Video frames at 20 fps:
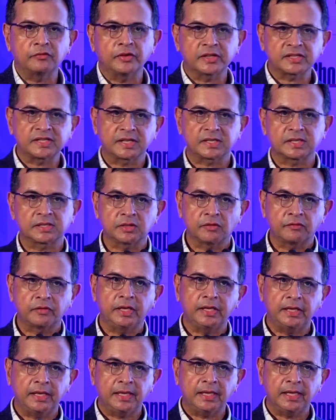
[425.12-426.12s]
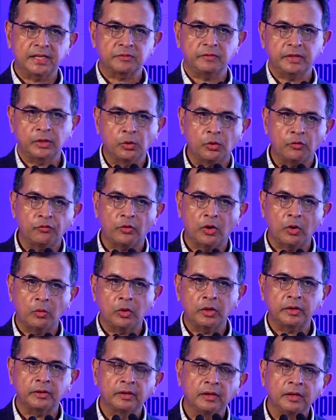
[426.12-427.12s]
for success of retail as we go
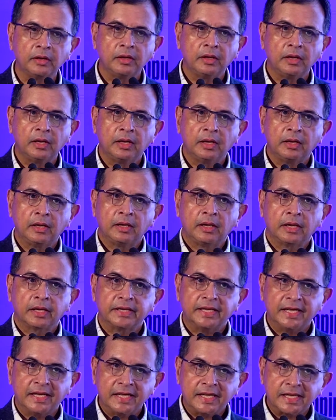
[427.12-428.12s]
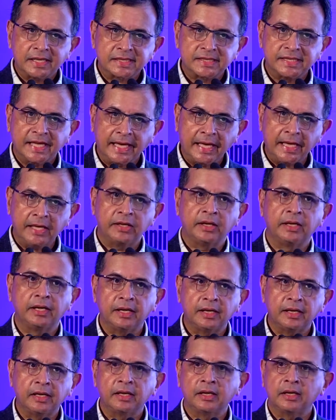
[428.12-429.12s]
forward. The second
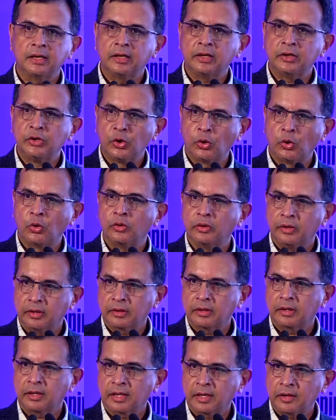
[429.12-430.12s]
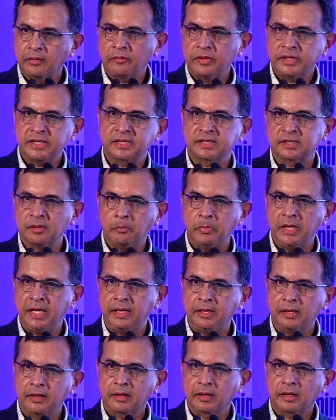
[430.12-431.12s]
node, which is the
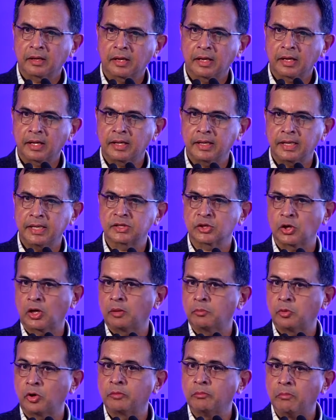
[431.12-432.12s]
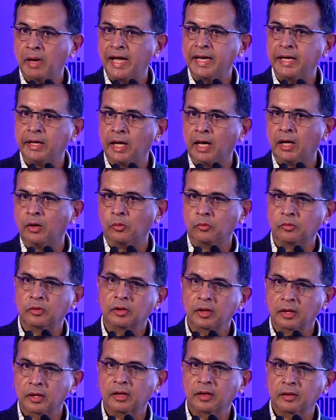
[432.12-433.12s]
B, is all about buy now.
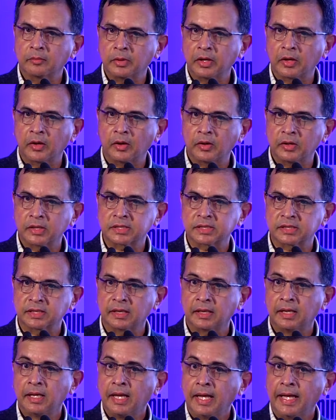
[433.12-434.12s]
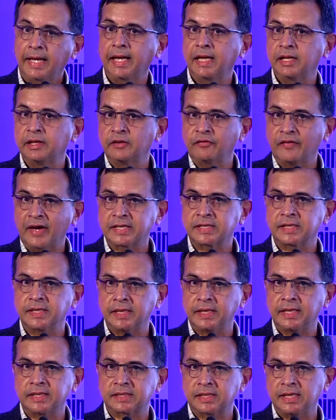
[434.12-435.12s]
Because, again, the fashion
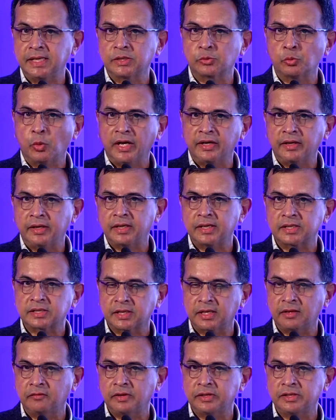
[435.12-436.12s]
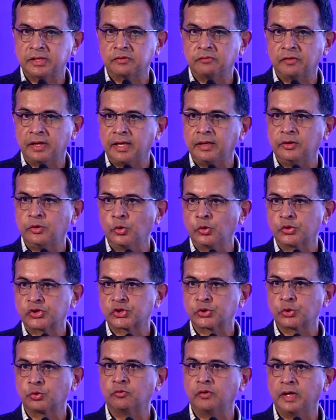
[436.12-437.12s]
industry is one industry which is very
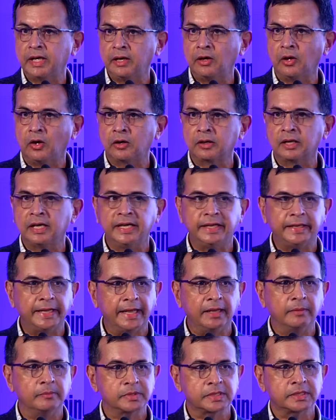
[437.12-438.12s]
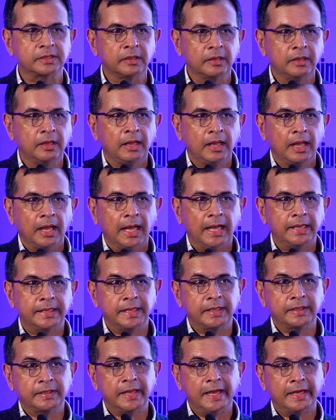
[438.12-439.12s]
used to very long lead times. I
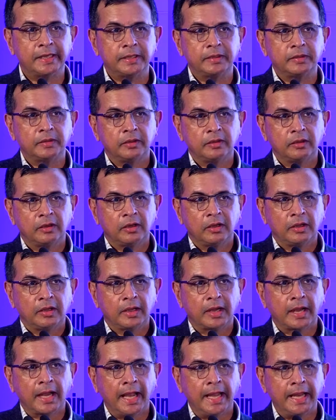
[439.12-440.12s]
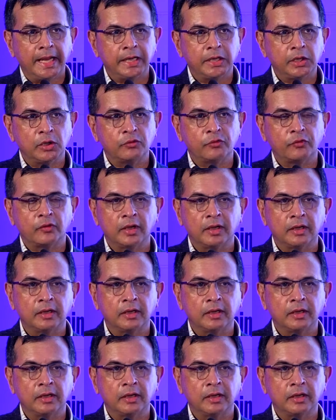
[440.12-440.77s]
think that kind of